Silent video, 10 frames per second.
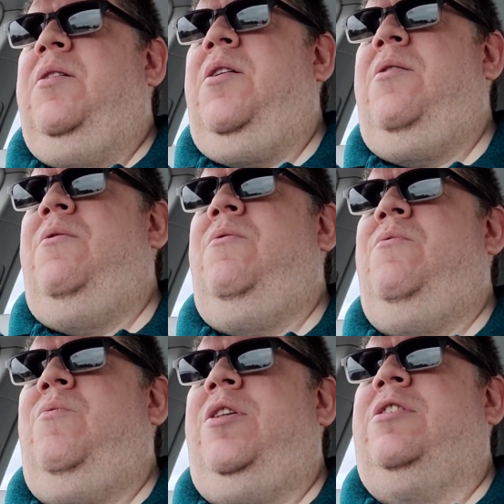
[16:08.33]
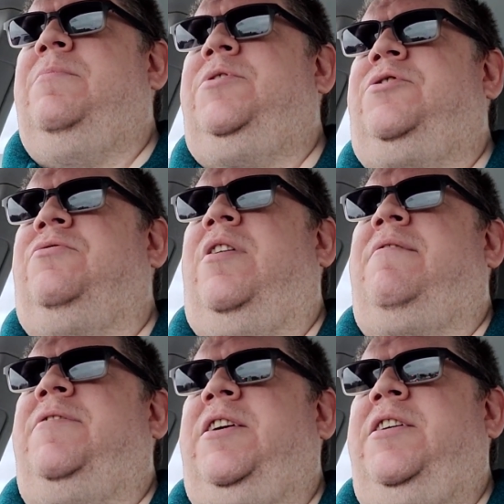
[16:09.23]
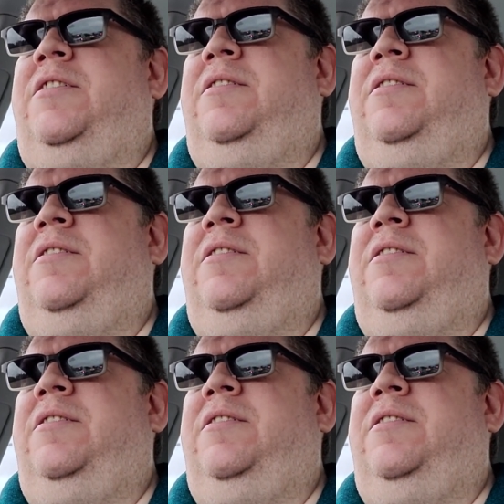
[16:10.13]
Oh, welcome to traffic.